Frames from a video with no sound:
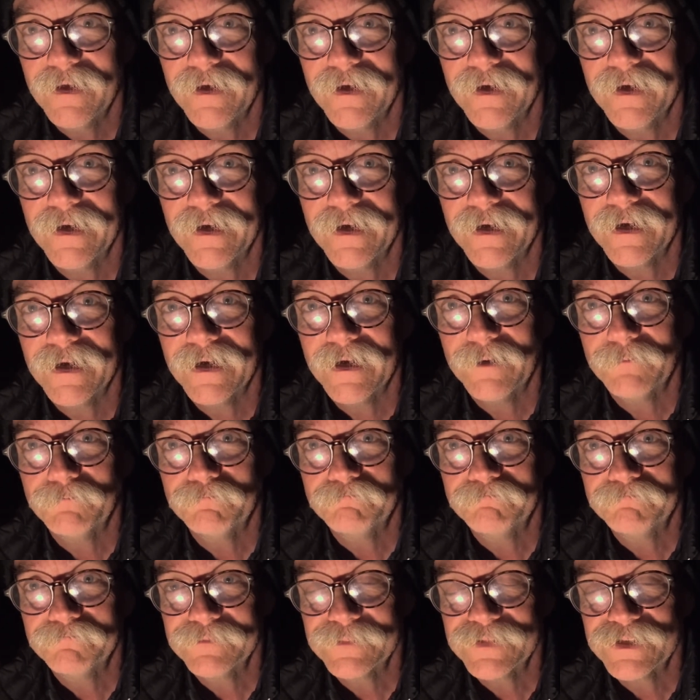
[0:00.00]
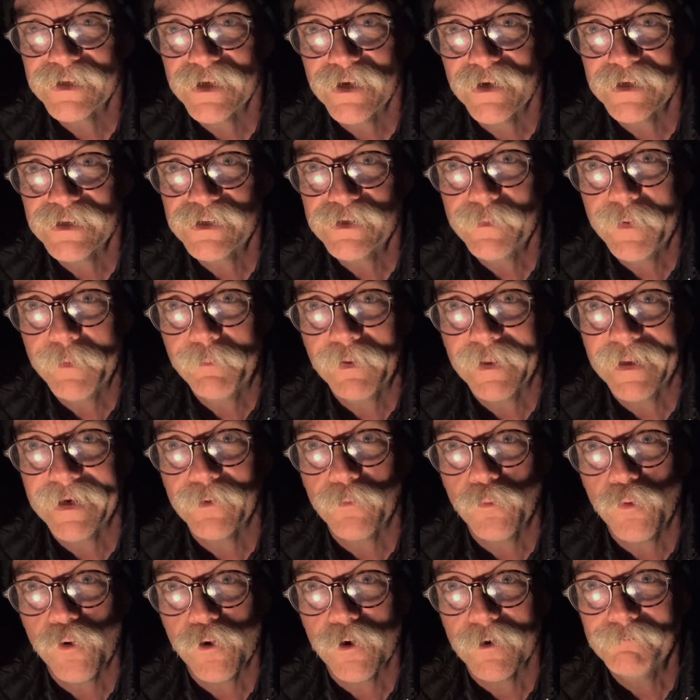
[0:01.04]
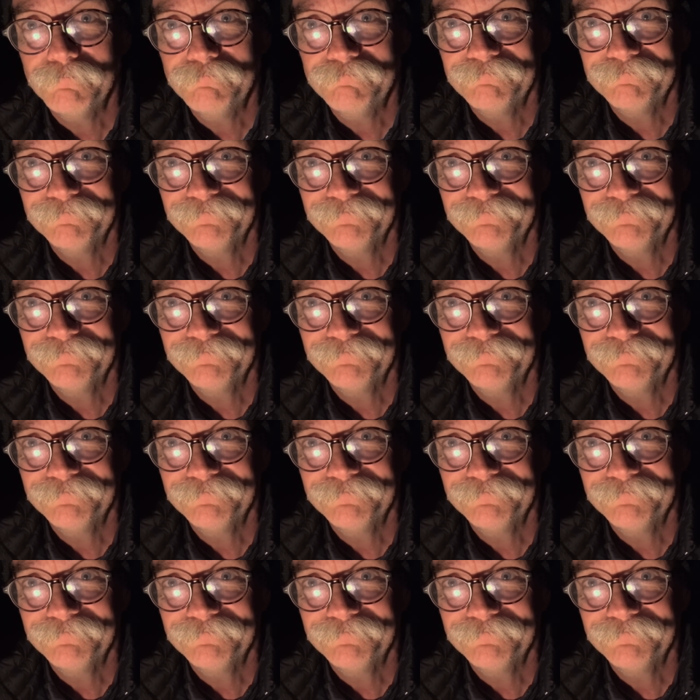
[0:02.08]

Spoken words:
So I should be plenty warm.